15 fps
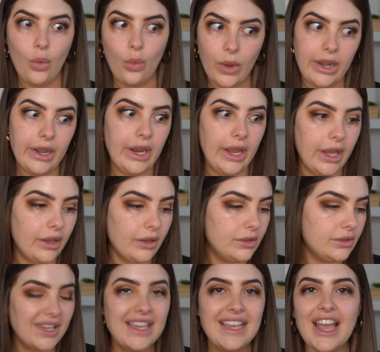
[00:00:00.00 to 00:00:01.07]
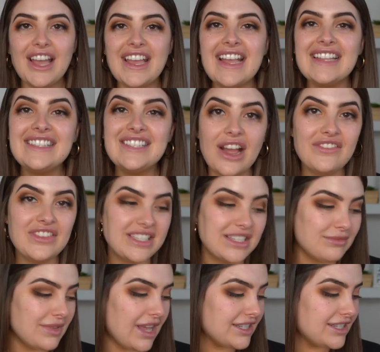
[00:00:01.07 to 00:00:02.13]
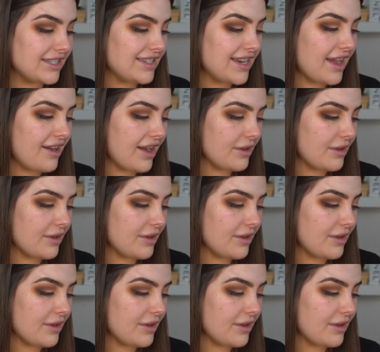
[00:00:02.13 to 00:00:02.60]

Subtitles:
One day. Okay, it's time for some lashes now.